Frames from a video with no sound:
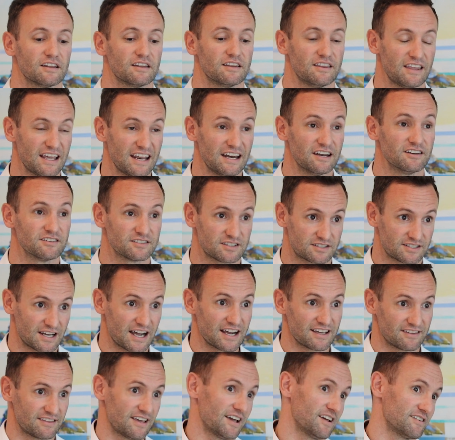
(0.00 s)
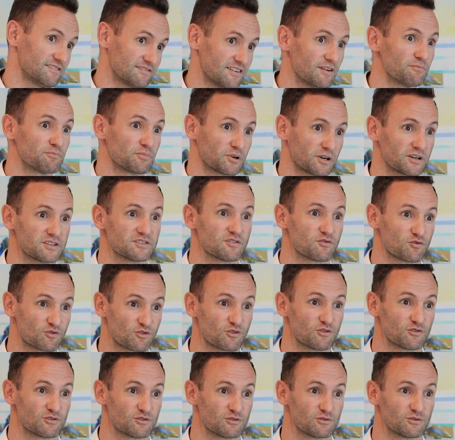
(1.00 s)
then to take that and progress it
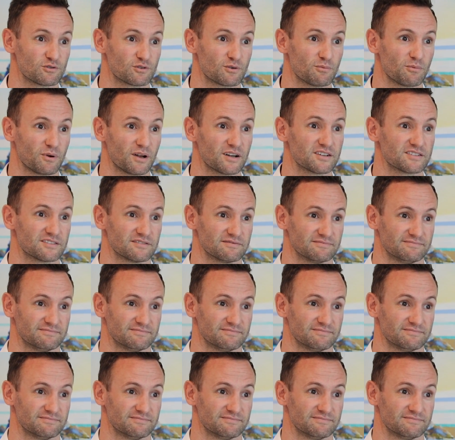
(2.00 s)
through to completion.